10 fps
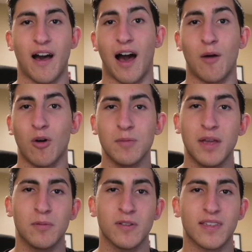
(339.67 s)
I want to be
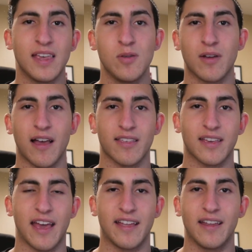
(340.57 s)
able to see you guys
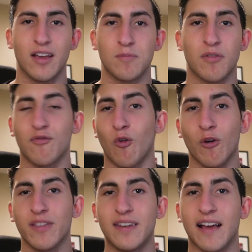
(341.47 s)
again before
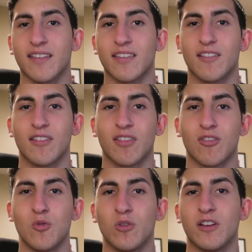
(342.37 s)
the next
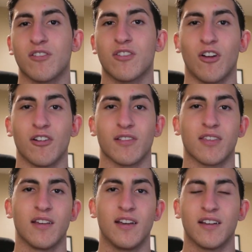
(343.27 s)
school year
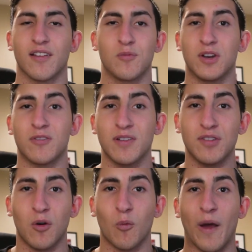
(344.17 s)
starts, because we don't even
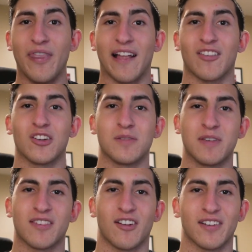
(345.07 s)
know when that's going to be
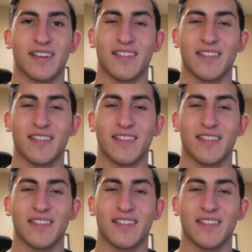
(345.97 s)
starting.